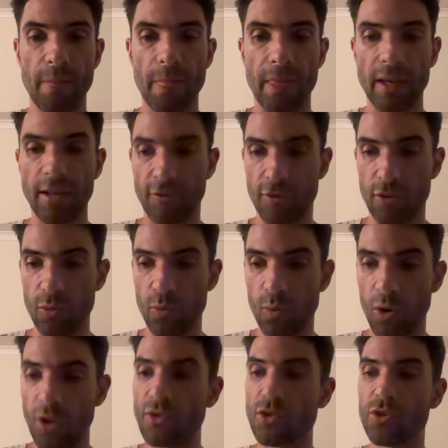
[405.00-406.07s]
if you
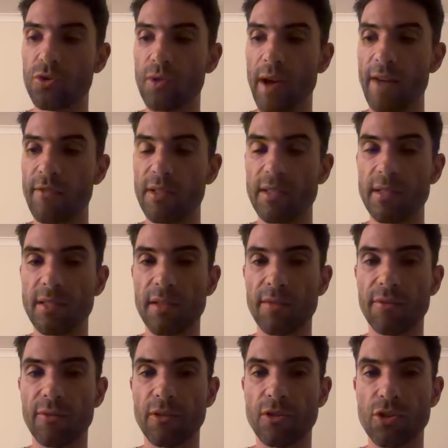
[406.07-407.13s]
want to have a
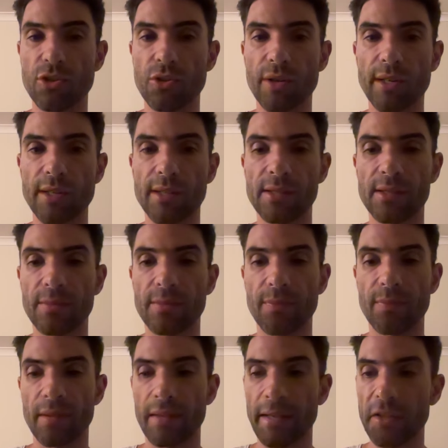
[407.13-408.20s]
different choice,
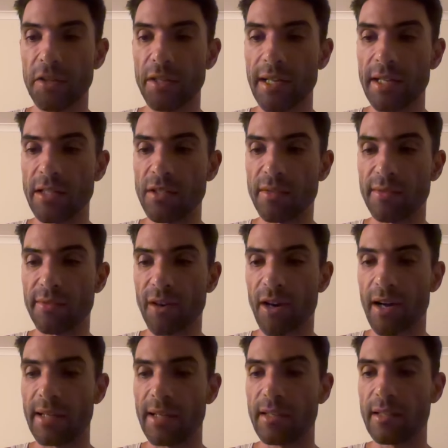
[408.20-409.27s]
then you need to
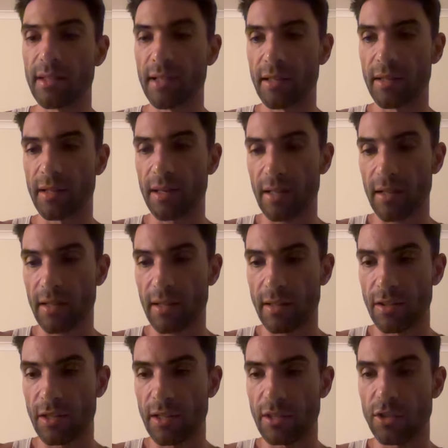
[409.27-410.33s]
find,
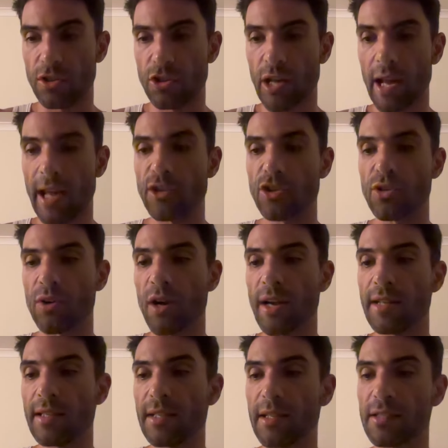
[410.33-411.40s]
you need to change your
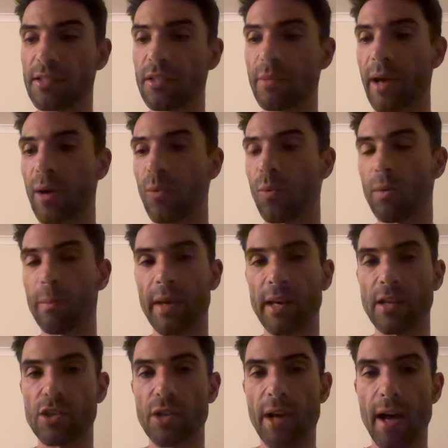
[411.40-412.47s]
ideas about what
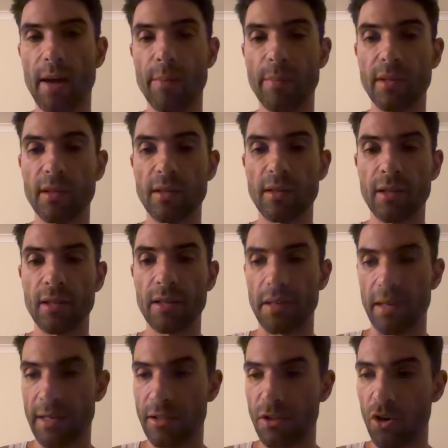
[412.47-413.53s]
makes you happy
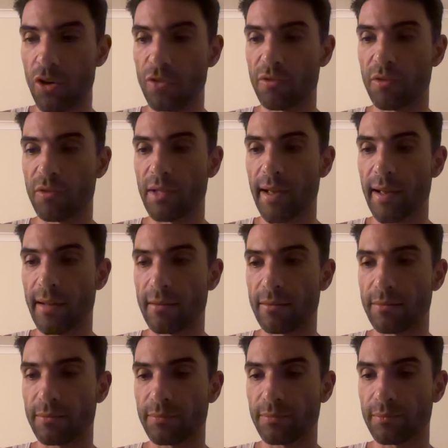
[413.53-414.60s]
and go for that.
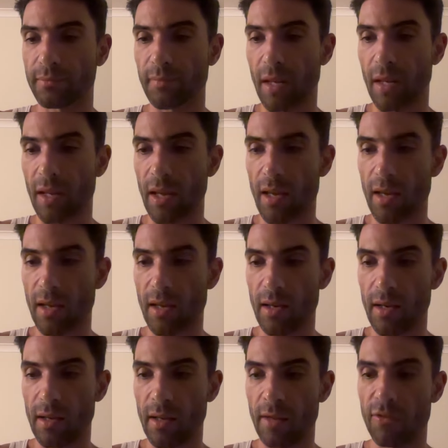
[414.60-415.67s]

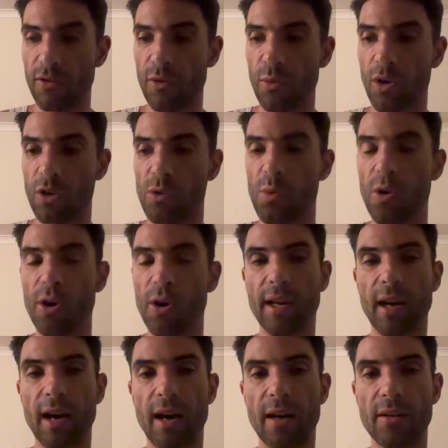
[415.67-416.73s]
If you want to work
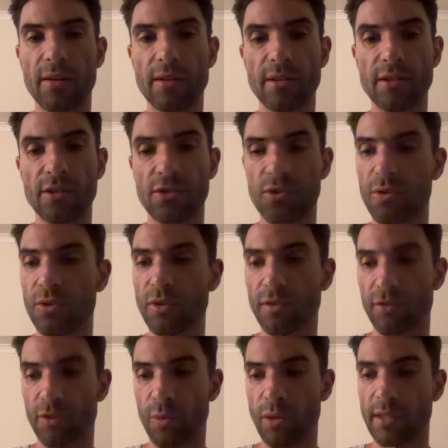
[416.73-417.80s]
harder at school,
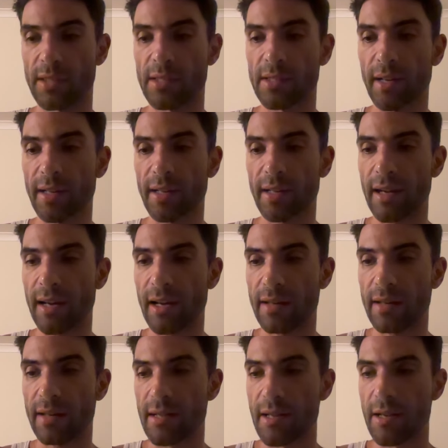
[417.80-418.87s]
if you want to study
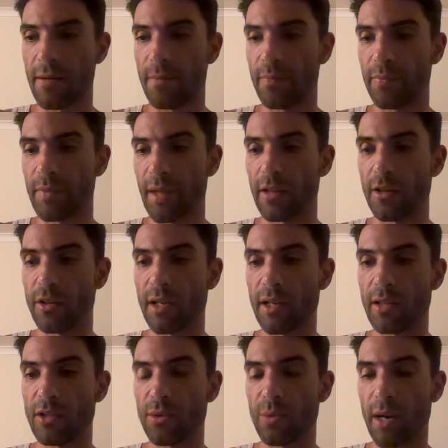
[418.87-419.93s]
harder, then you need to